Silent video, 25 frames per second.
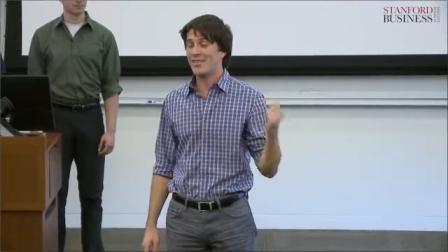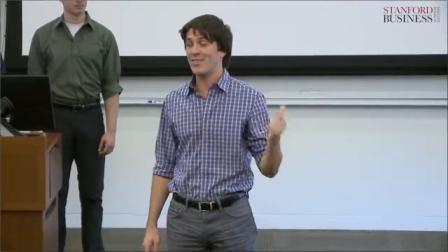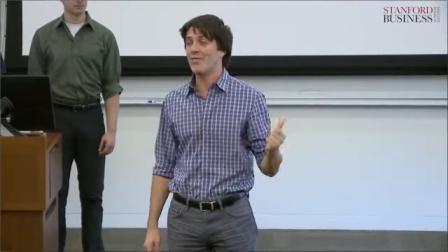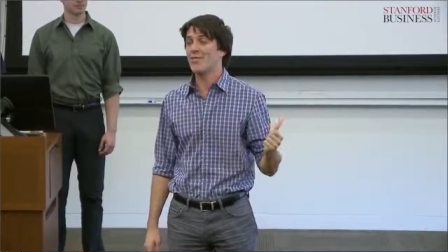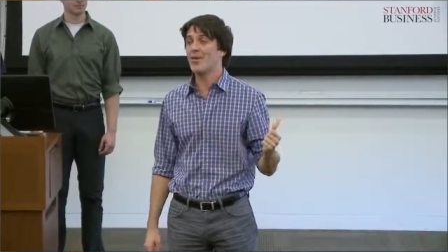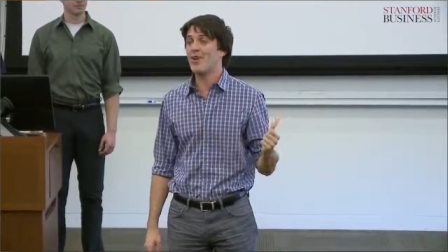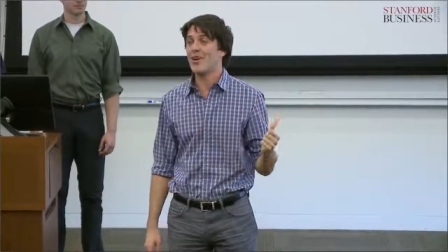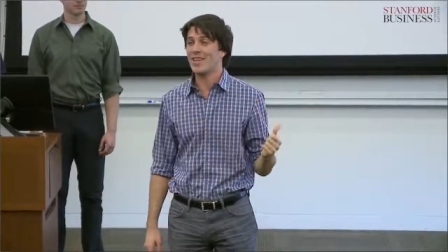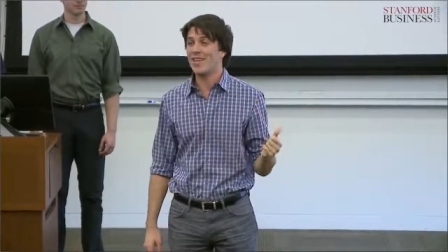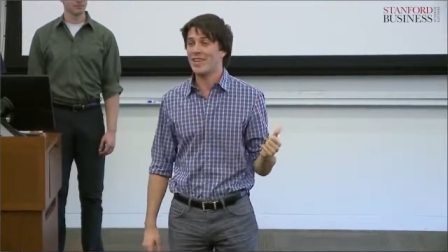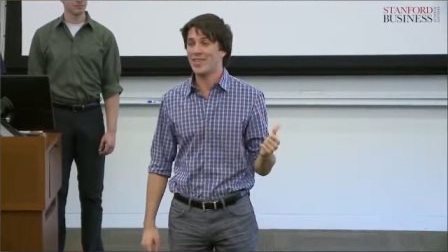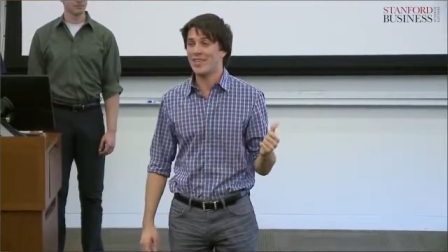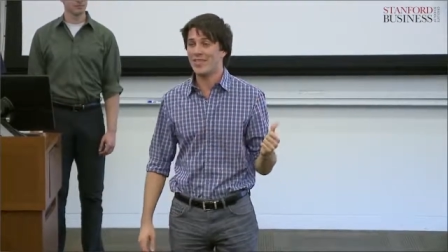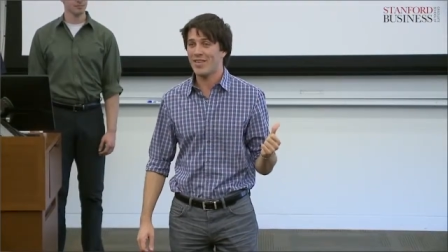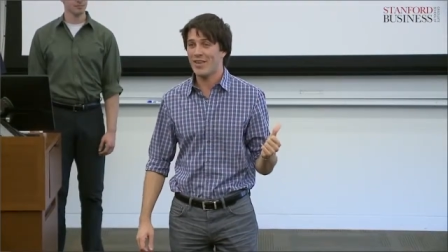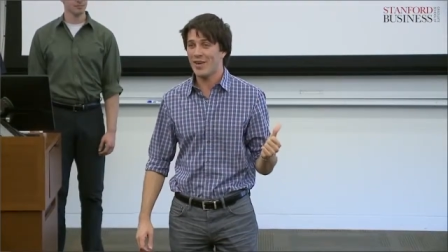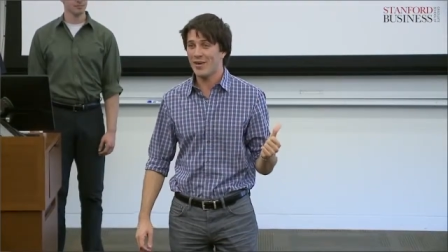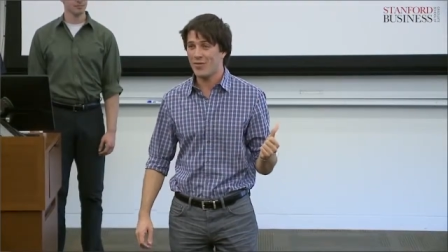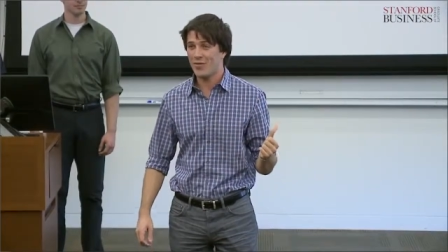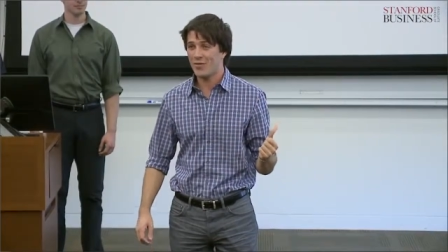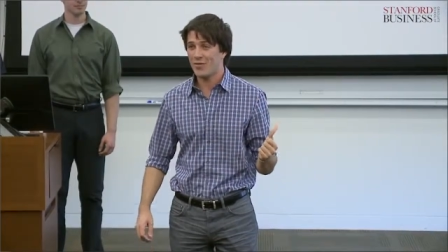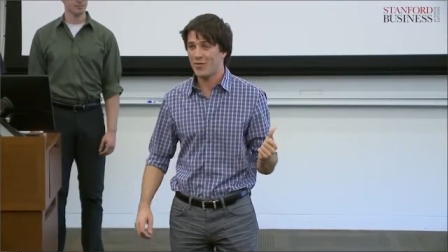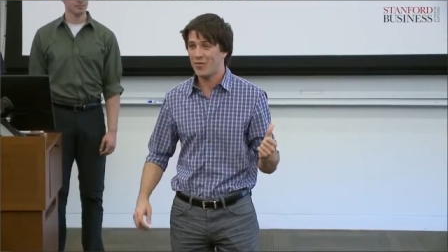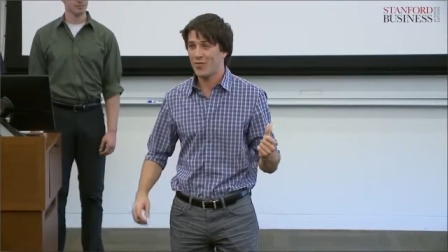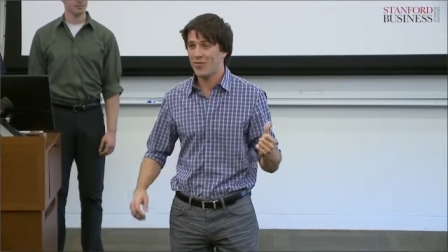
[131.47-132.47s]
the body
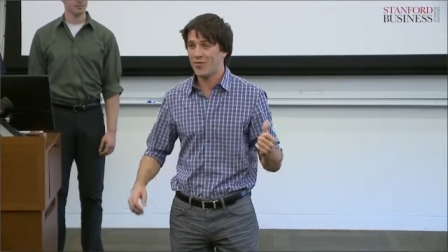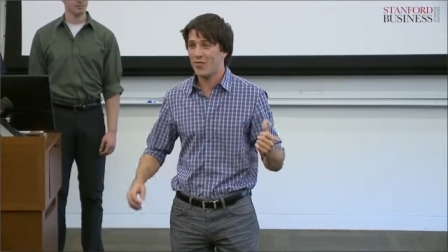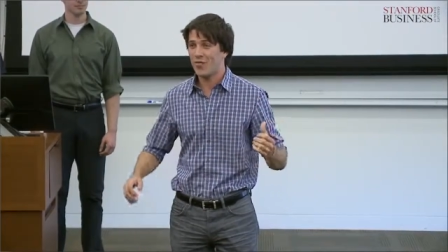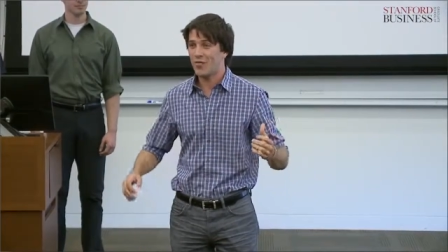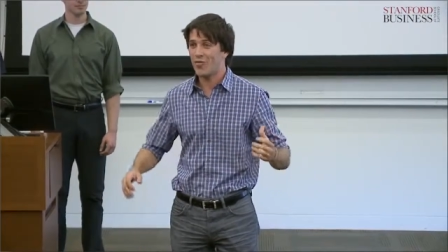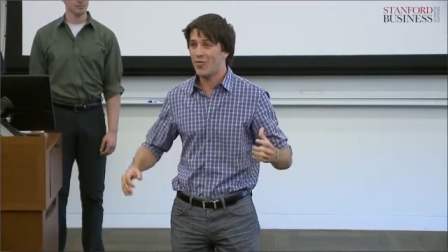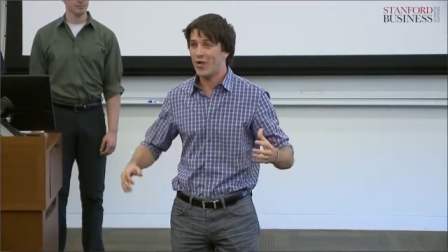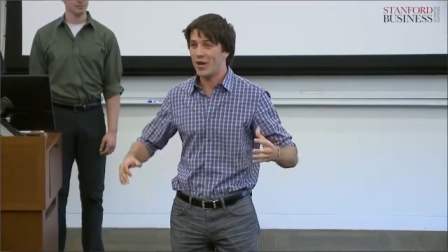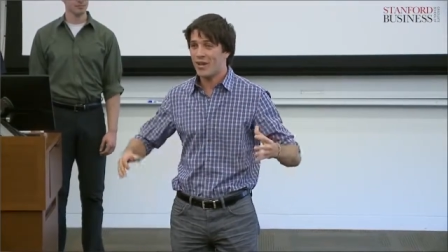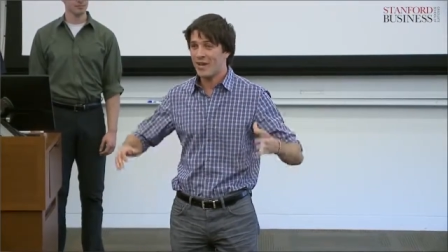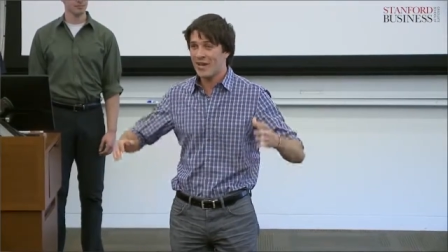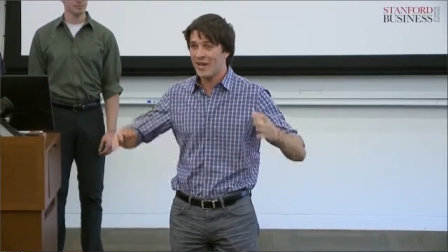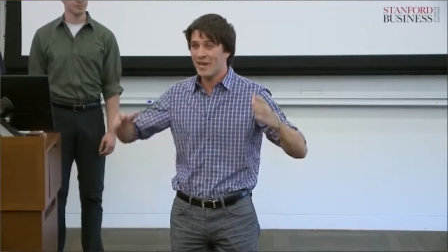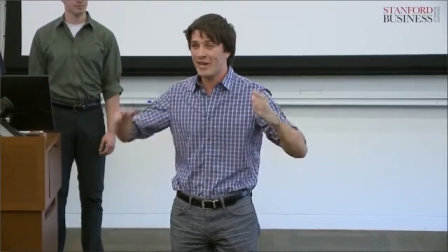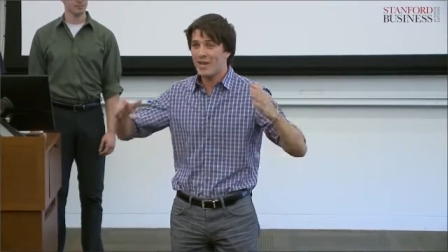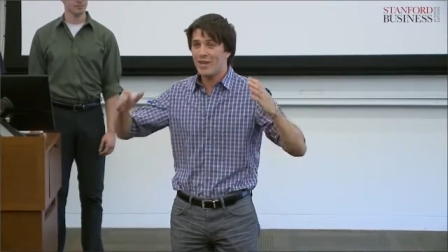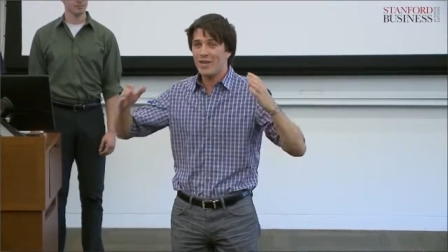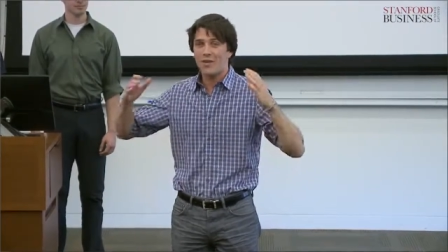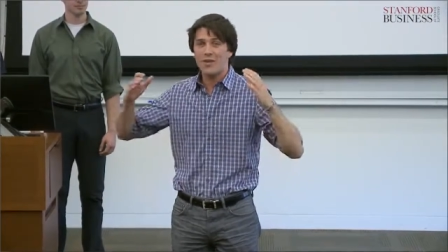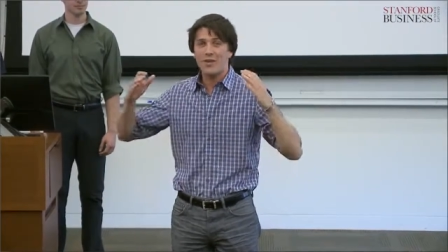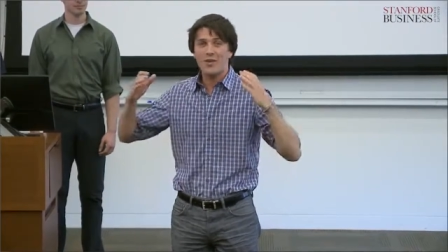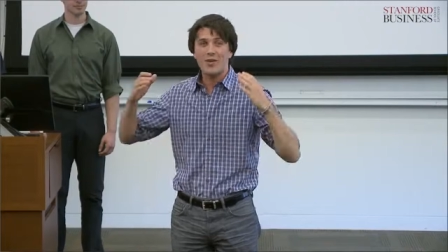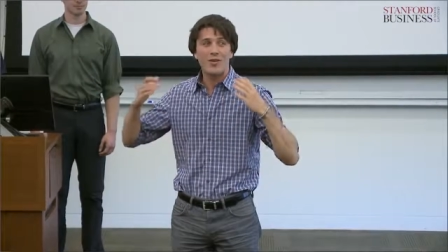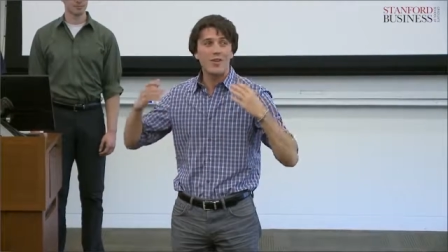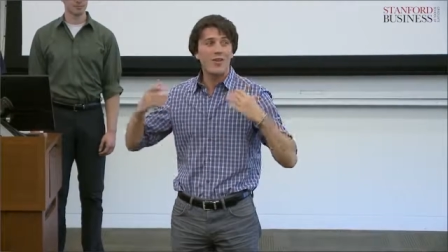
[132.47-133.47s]
itself, right?
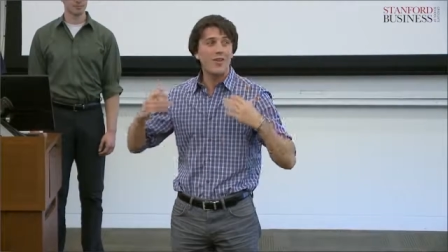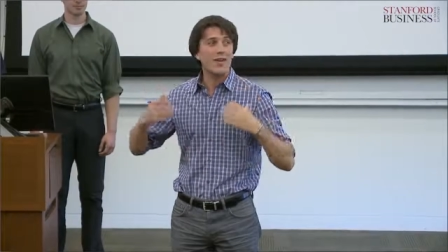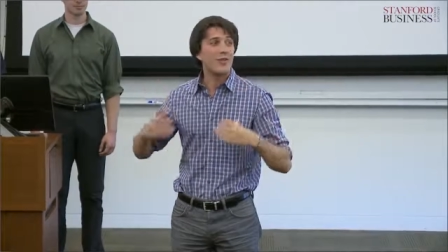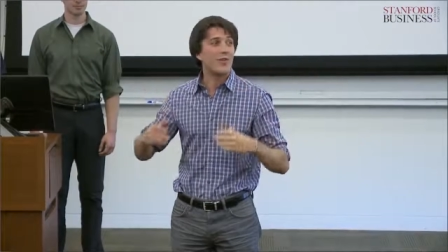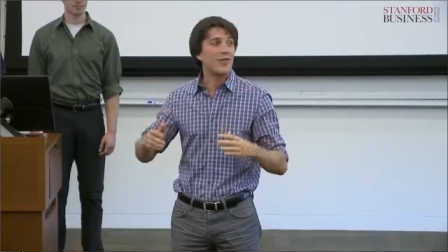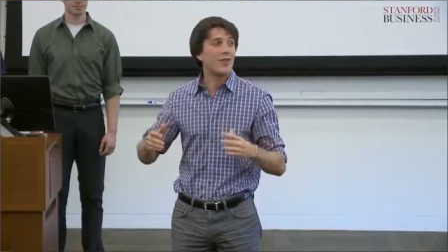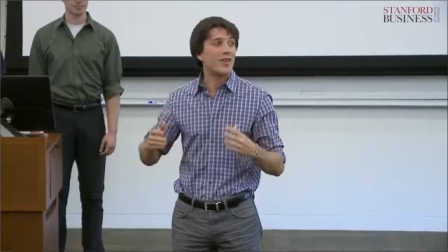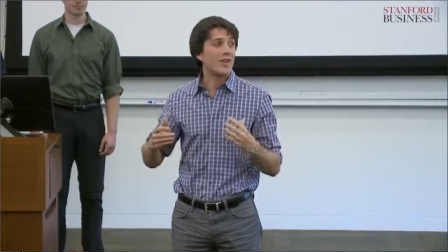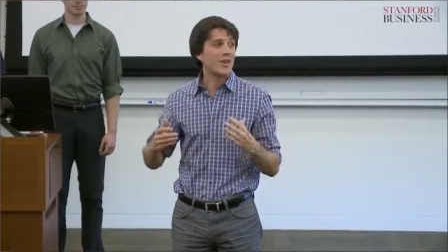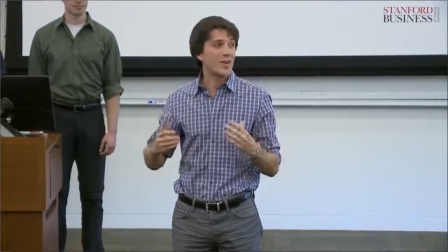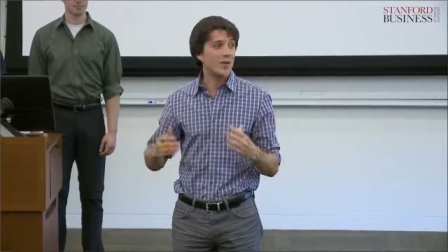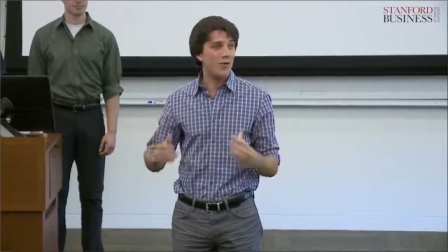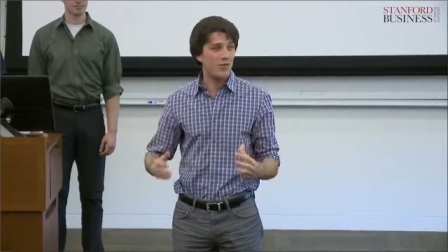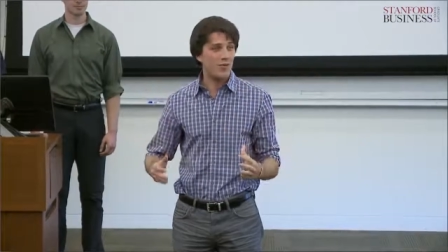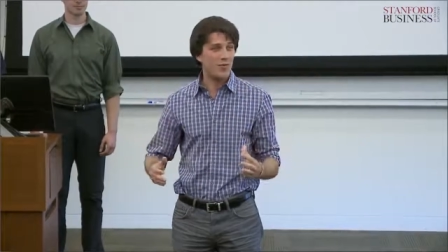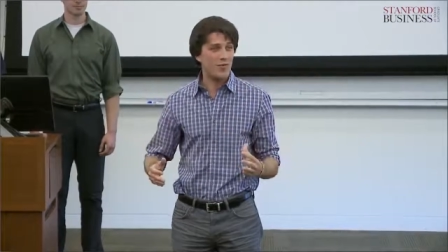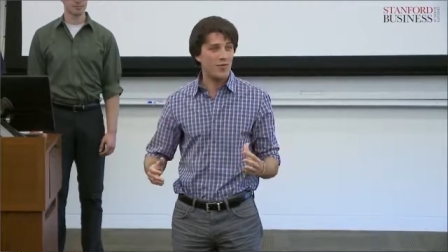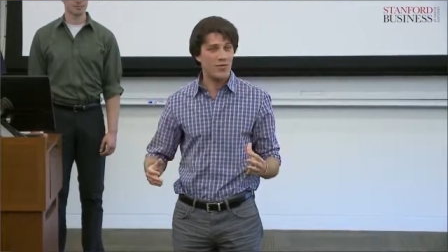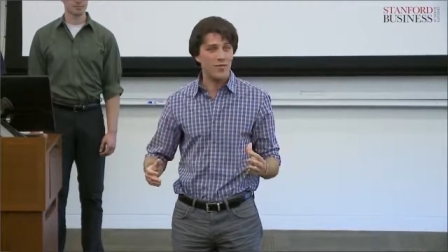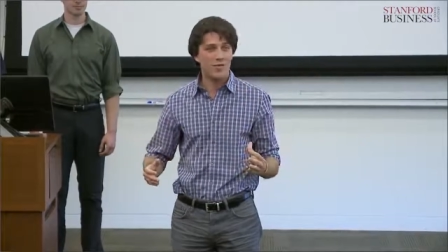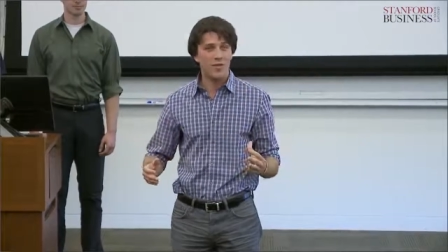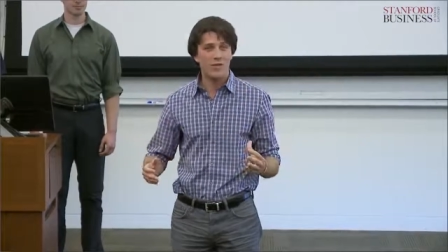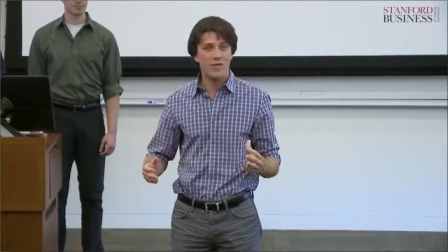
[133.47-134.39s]
It'll take over.